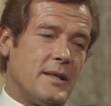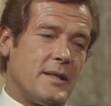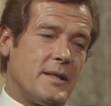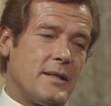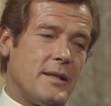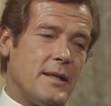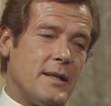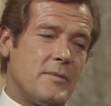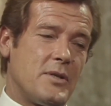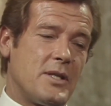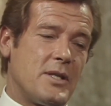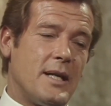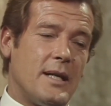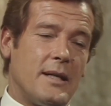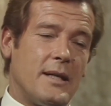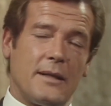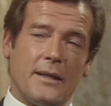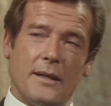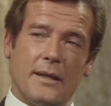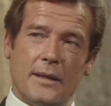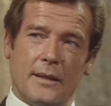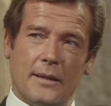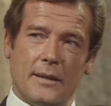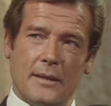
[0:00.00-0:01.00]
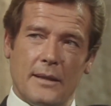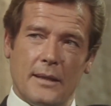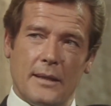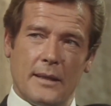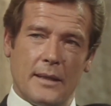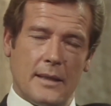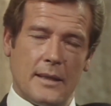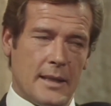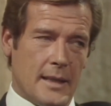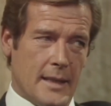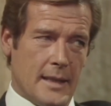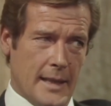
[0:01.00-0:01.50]
And so I'm standing there, and
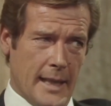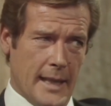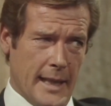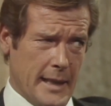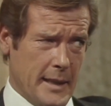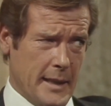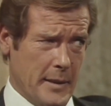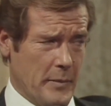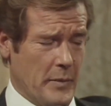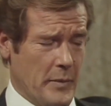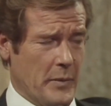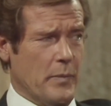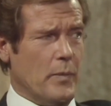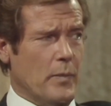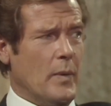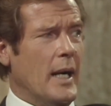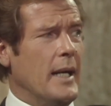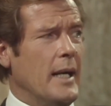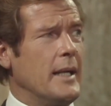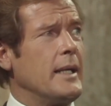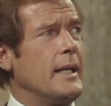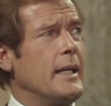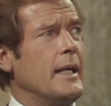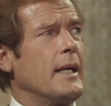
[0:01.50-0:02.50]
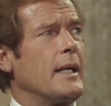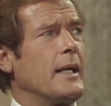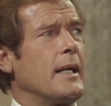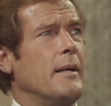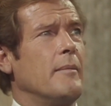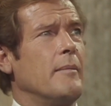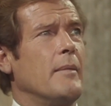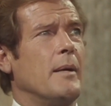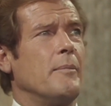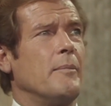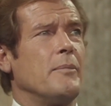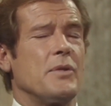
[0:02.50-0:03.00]
a lady with white hair
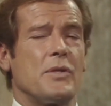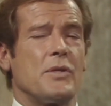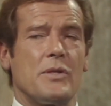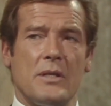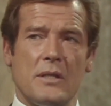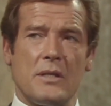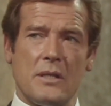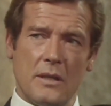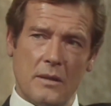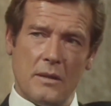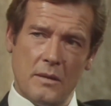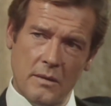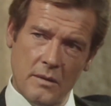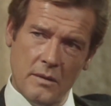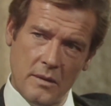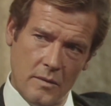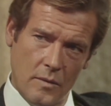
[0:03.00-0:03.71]
came up and she said,